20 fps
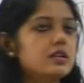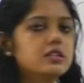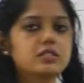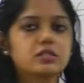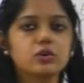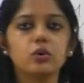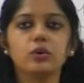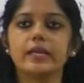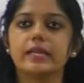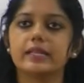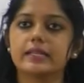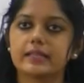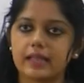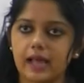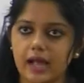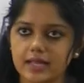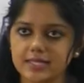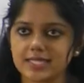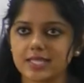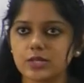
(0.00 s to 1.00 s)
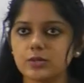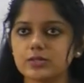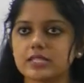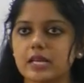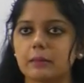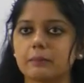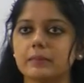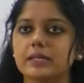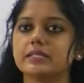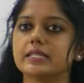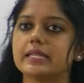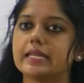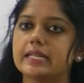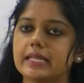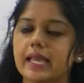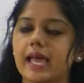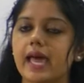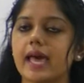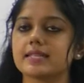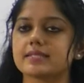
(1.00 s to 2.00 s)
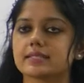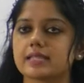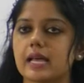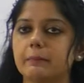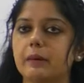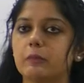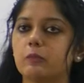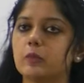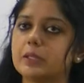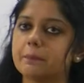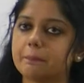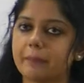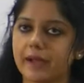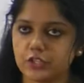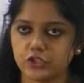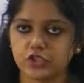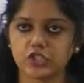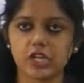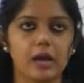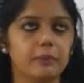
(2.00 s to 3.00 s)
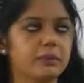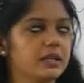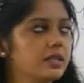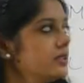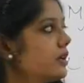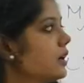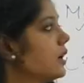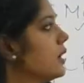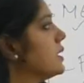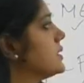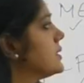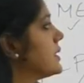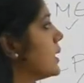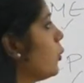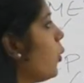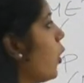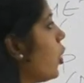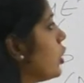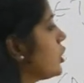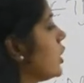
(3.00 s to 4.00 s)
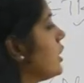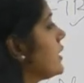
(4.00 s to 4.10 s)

So in Glasgow summit, India has come up with Panchamrit. See, what